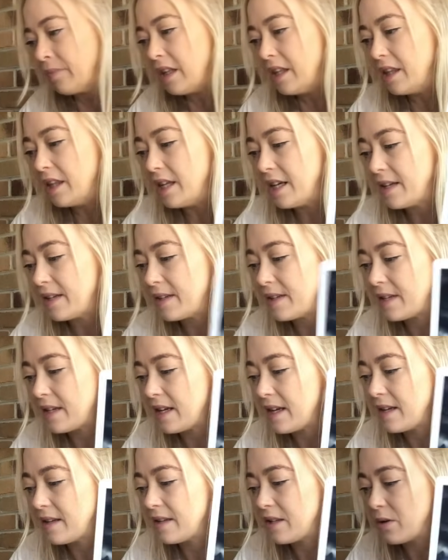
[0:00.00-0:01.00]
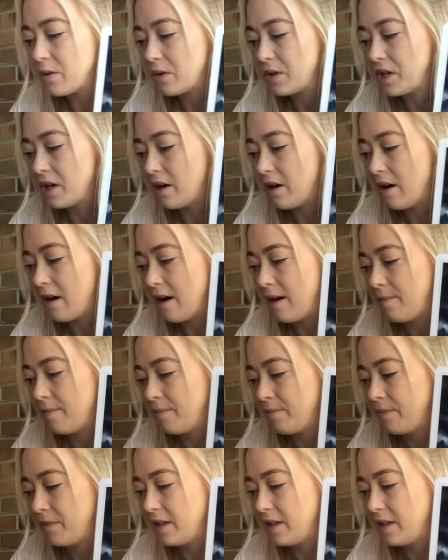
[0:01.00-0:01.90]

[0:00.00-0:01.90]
This is your time.